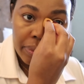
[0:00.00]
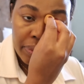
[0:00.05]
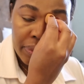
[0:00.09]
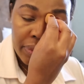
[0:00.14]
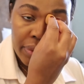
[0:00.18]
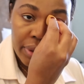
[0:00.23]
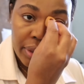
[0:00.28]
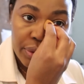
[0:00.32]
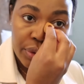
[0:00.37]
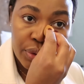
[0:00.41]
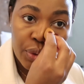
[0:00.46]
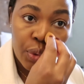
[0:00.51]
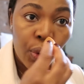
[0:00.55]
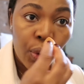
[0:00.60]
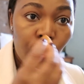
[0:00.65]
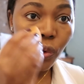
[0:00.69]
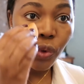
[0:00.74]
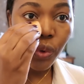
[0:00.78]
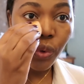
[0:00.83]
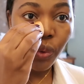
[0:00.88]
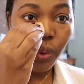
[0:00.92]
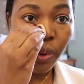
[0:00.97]
That
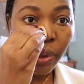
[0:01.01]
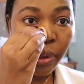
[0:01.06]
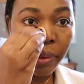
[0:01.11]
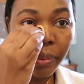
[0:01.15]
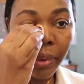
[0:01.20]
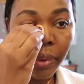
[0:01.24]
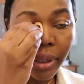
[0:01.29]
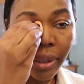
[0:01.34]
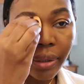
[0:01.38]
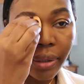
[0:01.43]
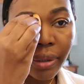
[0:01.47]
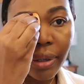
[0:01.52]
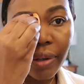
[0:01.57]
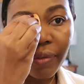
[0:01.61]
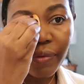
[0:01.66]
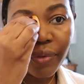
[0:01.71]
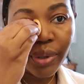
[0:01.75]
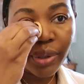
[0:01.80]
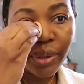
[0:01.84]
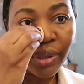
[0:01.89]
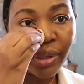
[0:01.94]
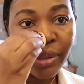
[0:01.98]
contour, I mean,
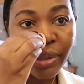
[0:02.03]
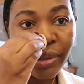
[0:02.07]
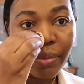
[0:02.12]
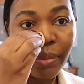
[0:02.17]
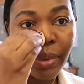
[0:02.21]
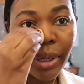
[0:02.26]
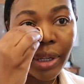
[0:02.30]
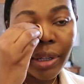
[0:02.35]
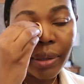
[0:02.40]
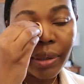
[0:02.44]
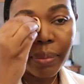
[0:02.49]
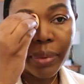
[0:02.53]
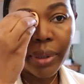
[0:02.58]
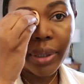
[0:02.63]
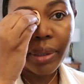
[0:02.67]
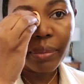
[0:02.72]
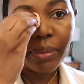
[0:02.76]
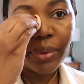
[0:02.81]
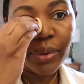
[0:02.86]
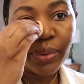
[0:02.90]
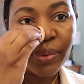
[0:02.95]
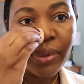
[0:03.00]
everything is makeup that
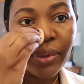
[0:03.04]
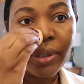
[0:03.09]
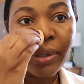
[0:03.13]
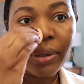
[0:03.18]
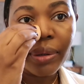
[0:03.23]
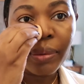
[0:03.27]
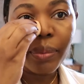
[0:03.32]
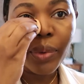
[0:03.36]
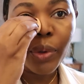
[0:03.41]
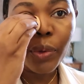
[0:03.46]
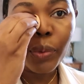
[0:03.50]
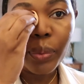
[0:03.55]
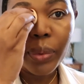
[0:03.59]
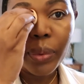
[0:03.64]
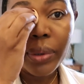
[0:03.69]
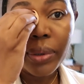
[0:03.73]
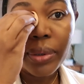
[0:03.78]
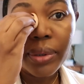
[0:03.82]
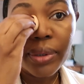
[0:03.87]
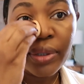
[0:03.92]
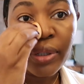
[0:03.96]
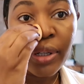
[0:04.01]
I'm using at the
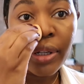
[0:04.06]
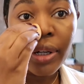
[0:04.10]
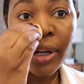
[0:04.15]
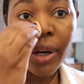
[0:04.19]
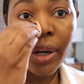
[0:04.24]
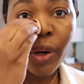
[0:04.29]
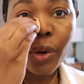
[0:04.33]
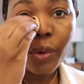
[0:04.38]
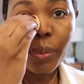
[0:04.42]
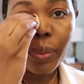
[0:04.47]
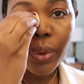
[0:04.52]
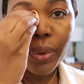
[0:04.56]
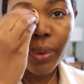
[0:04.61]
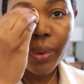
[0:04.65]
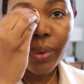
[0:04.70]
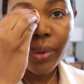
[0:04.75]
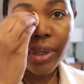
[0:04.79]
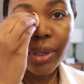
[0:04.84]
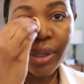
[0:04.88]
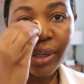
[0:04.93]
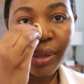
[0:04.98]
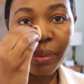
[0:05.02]
moment, and I hope you can
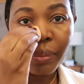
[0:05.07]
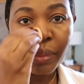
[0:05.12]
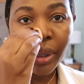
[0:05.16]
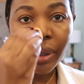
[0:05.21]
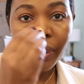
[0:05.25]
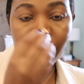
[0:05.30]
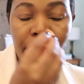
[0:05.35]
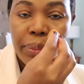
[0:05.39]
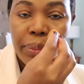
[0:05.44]
hear me.